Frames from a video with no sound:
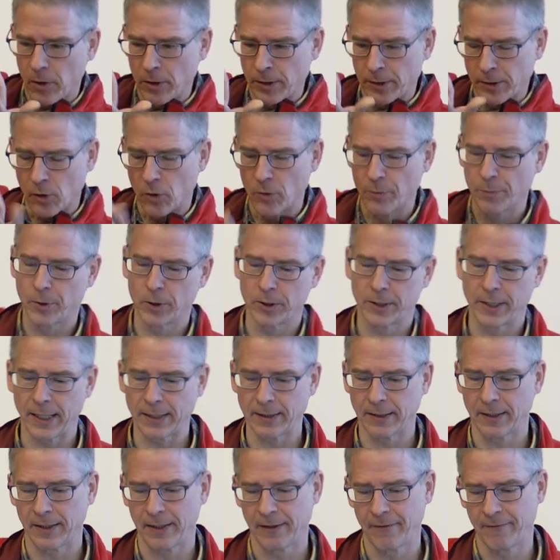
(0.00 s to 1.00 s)
uh, its own
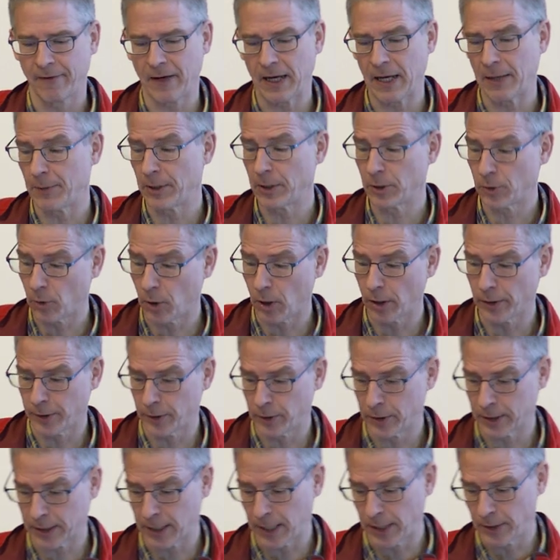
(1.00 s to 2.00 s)
protected environment to
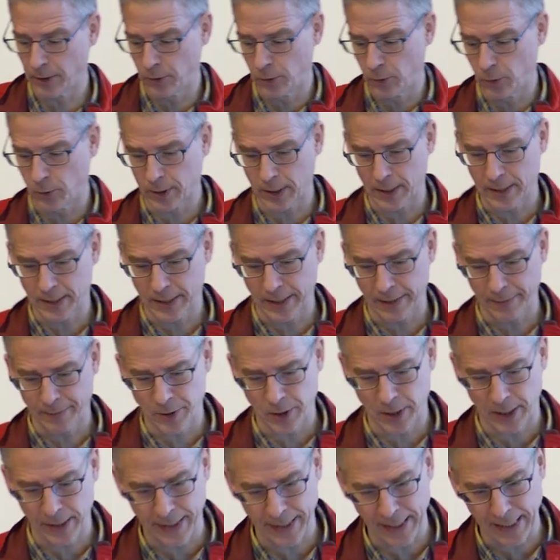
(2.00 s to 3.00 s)
also try to do
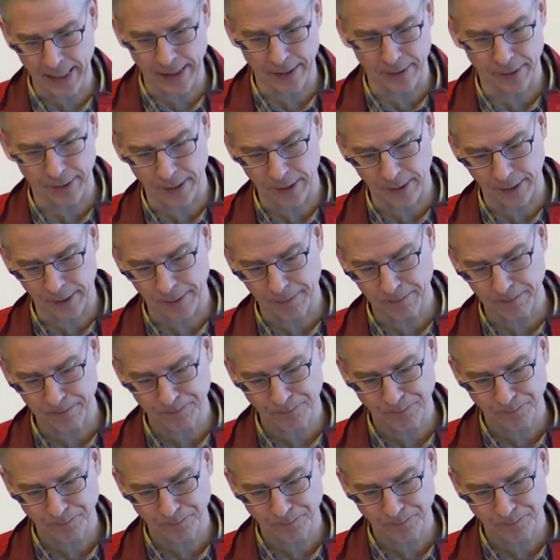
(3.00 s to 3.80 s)
transcriptional analysis